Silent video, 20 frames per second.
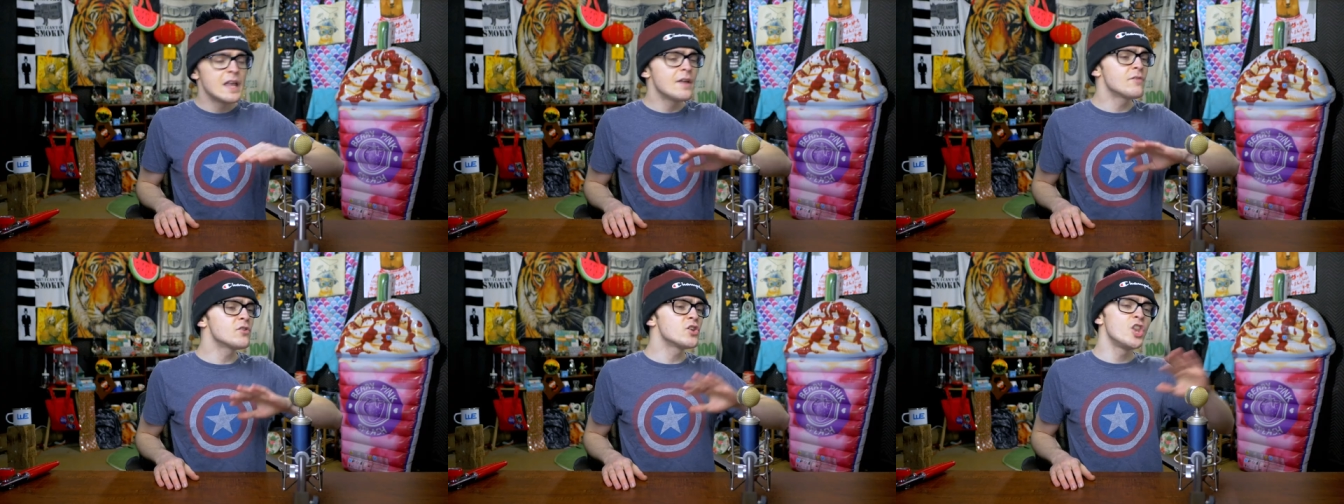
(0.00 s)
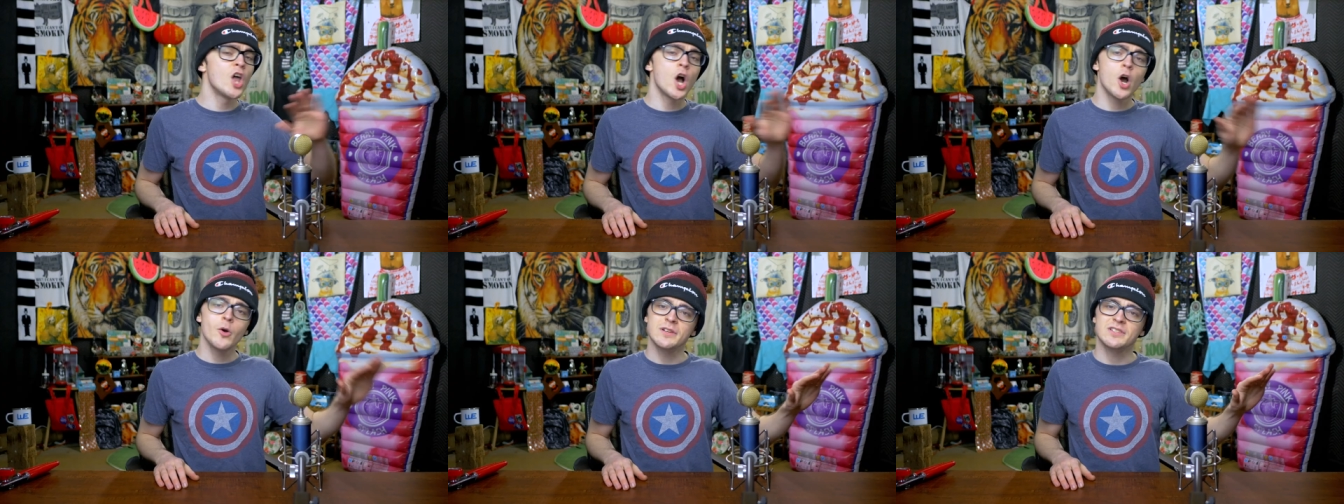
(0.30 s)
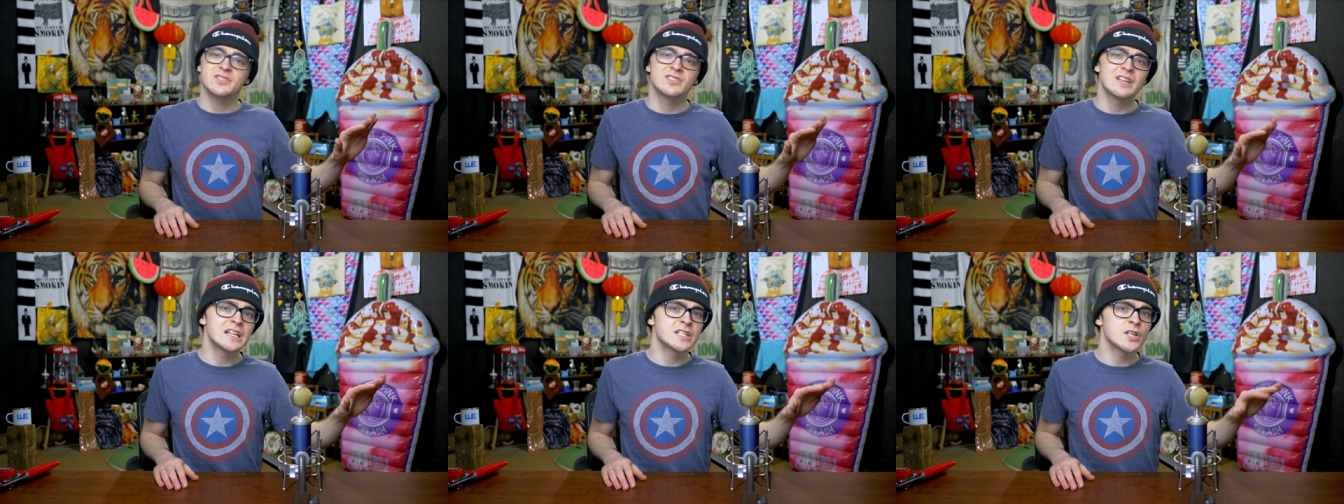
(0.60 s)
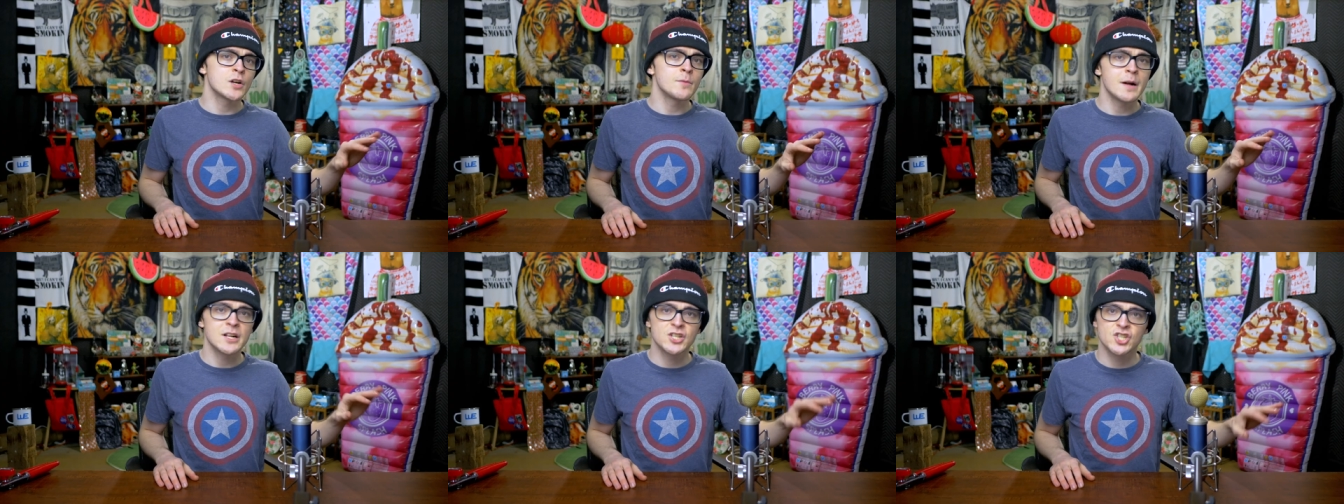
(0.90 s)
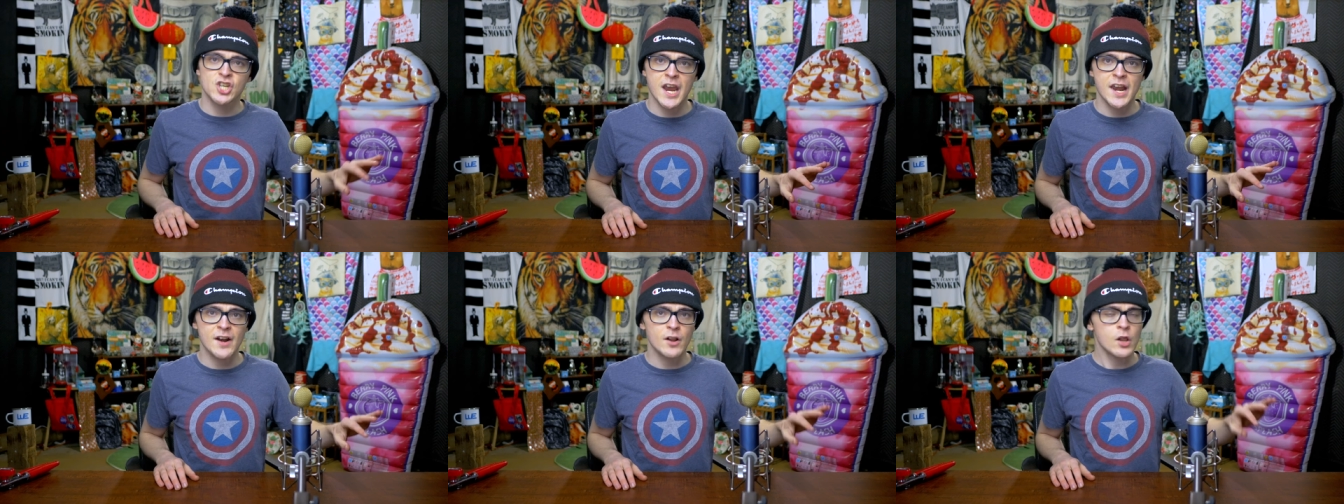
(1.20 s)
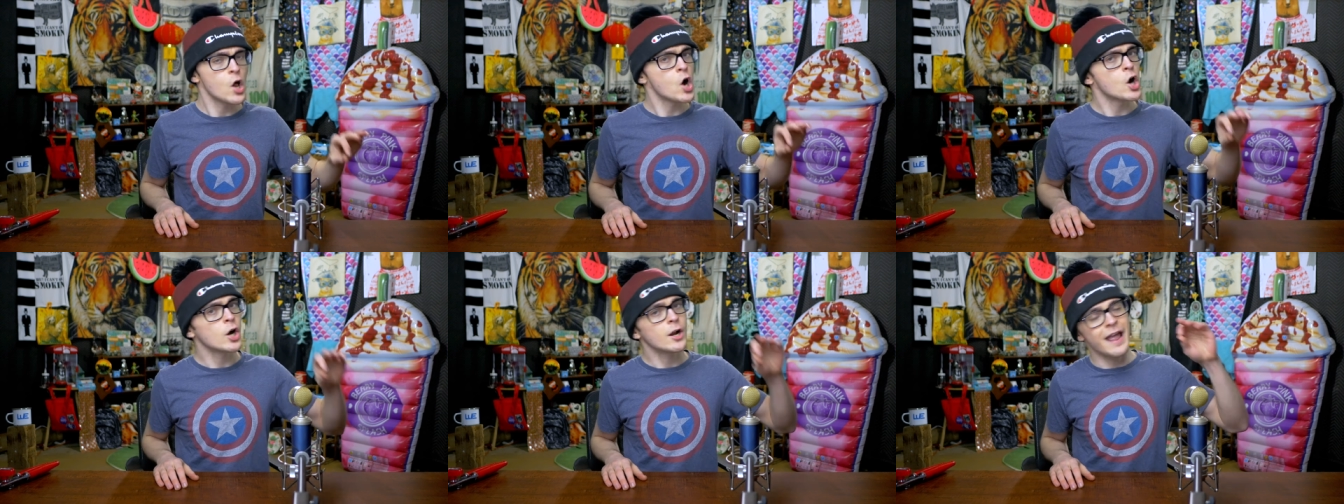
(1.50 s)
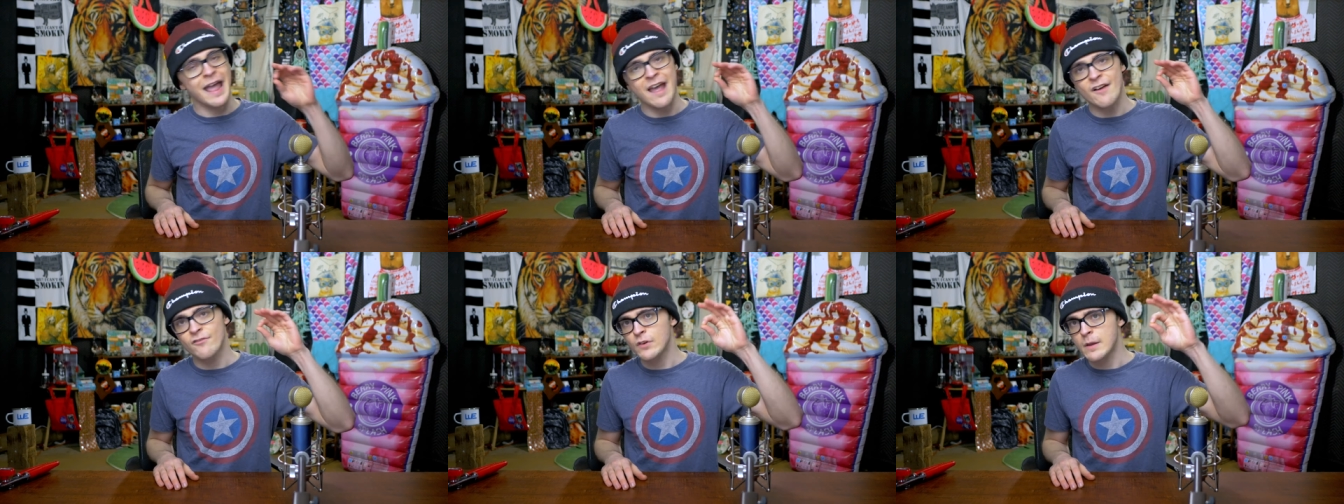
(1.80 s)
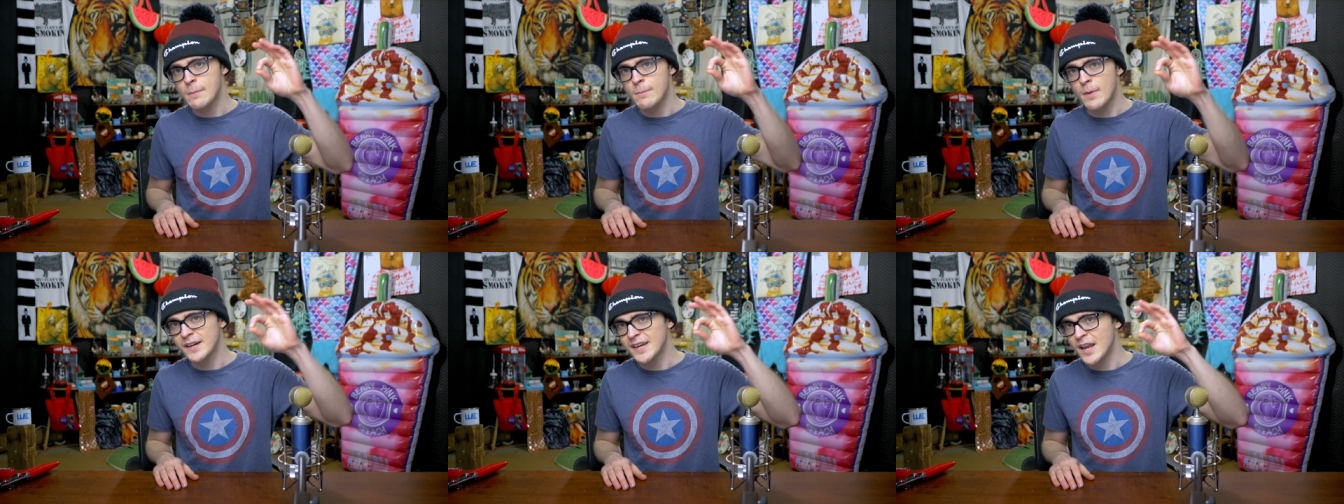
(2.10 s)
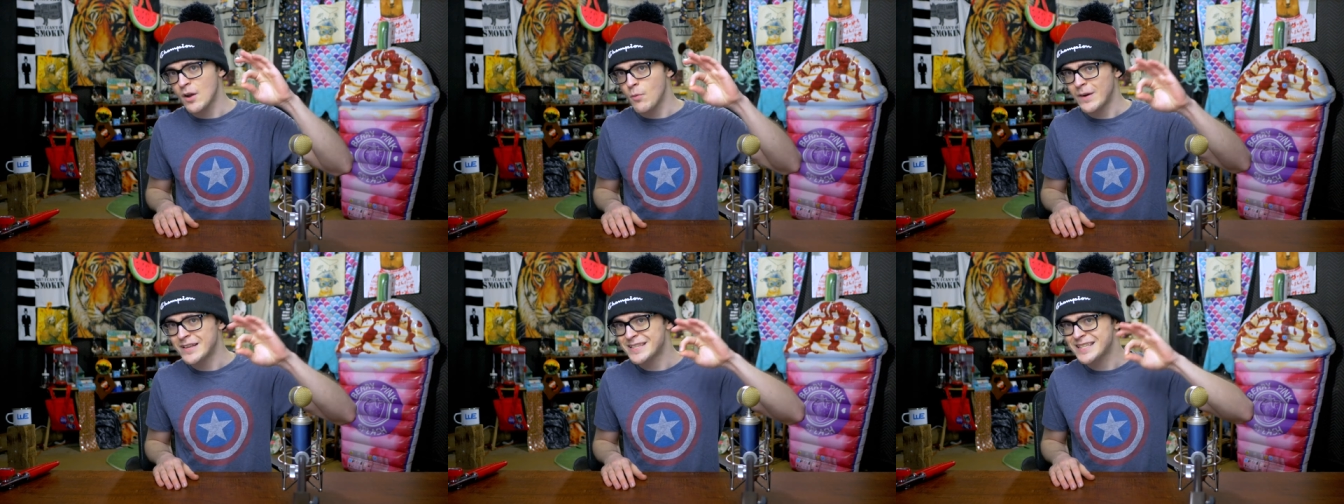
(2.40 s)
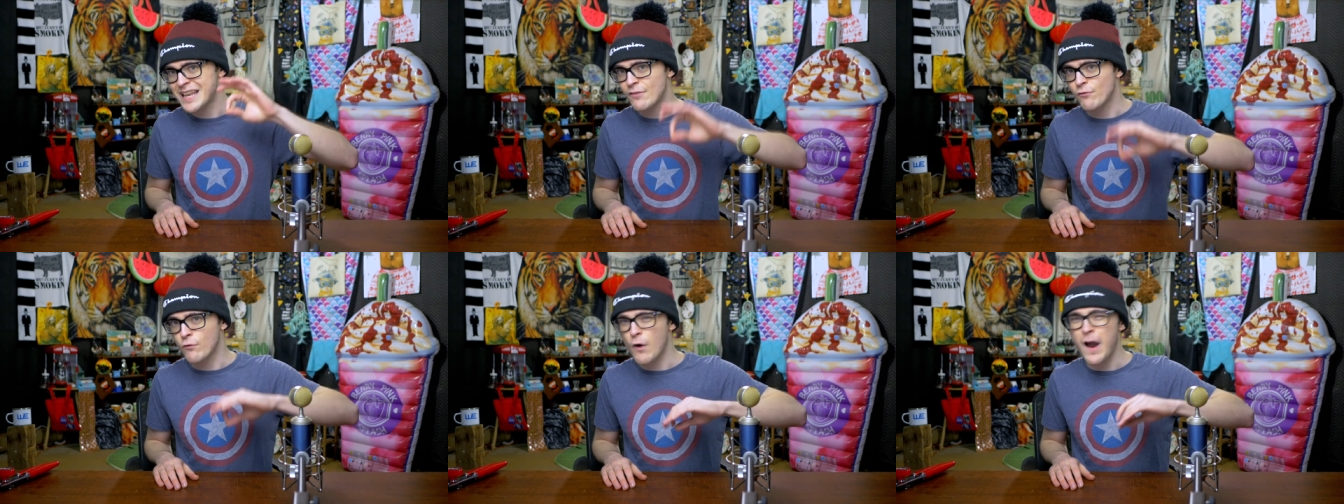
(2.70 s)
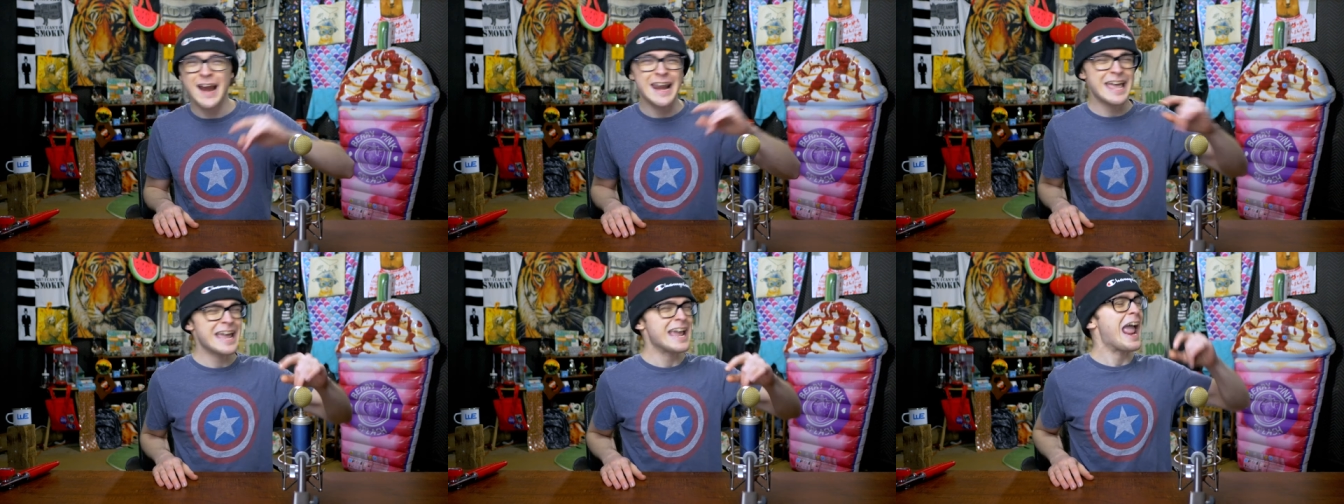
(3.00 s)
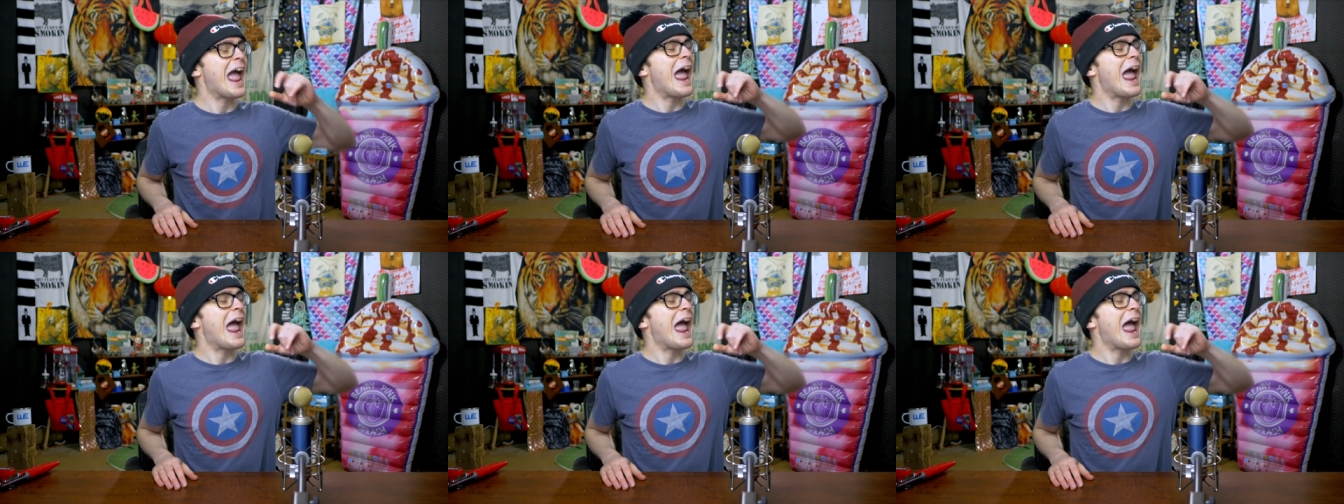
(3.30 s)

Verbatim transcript: Even though it says on my channel art every Monday, Wednesday, Friday,